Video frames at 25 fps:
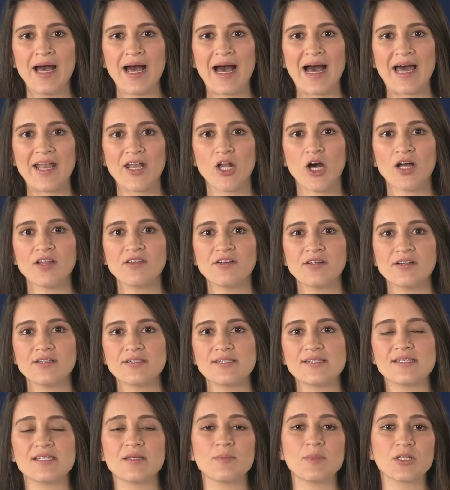Another
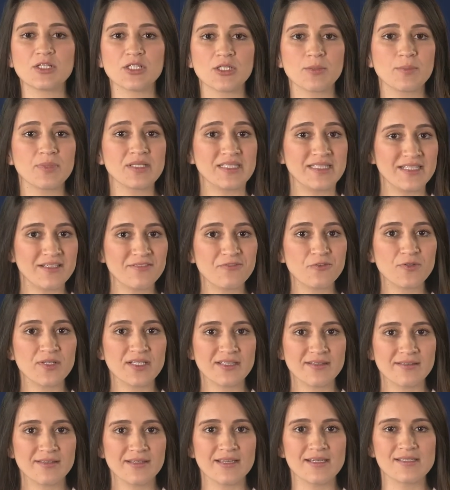similar but
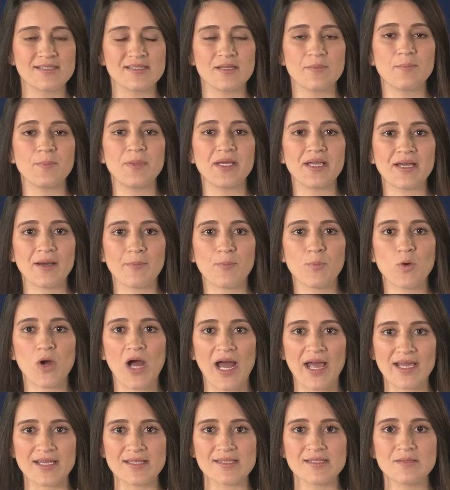different is the pick a
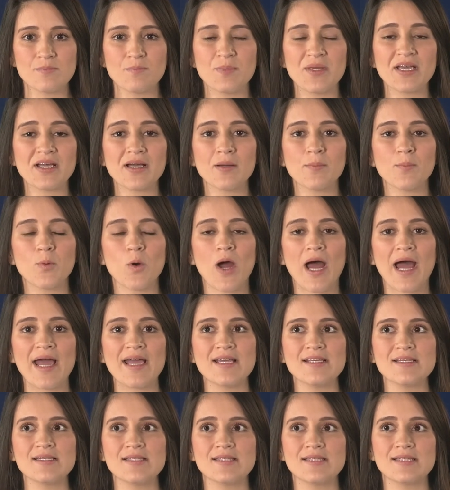prize. Pick a
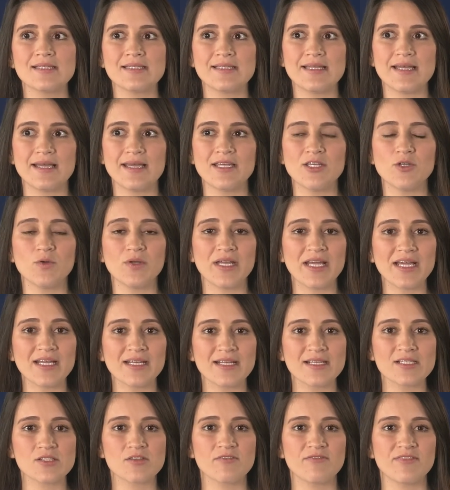prize, the
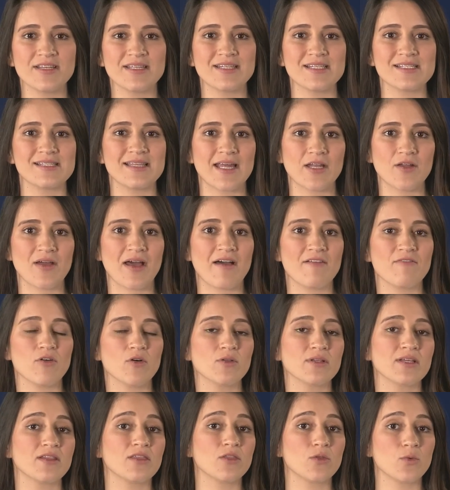uniqueness of it is that you have
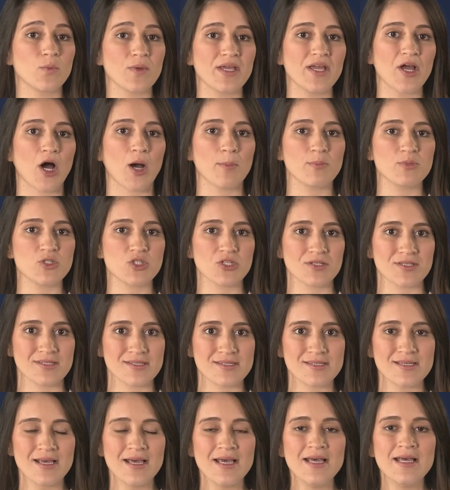only 3
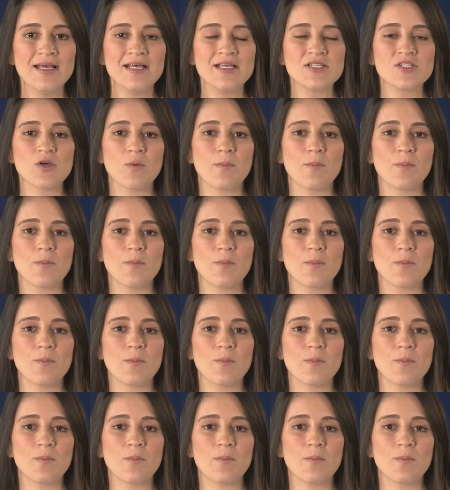options. So